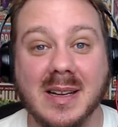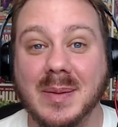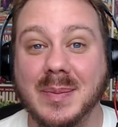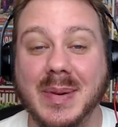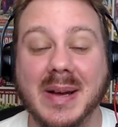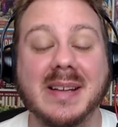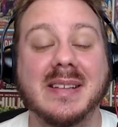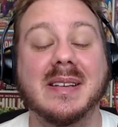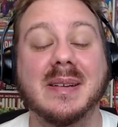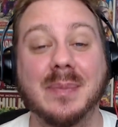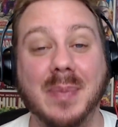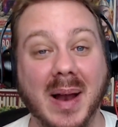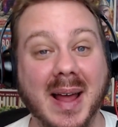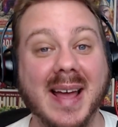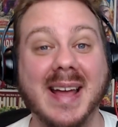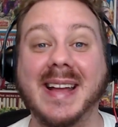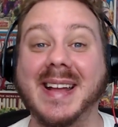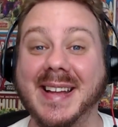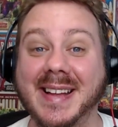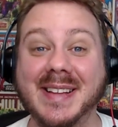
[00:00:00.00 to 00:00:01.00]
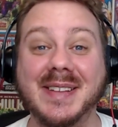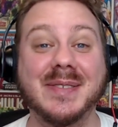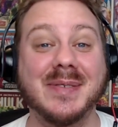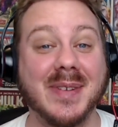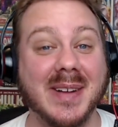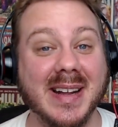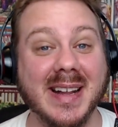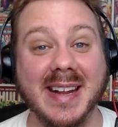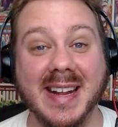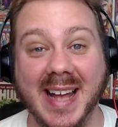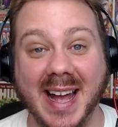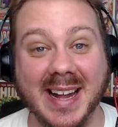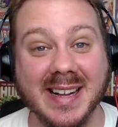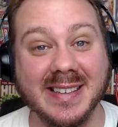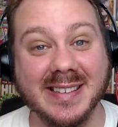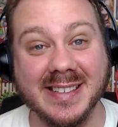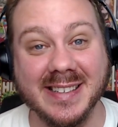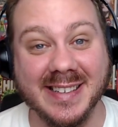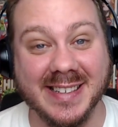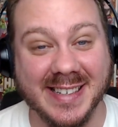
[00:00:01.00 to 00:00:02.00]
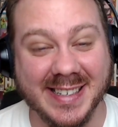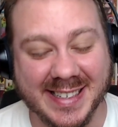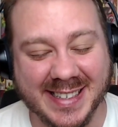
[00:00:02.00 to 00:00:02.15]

pressing play is really the answer.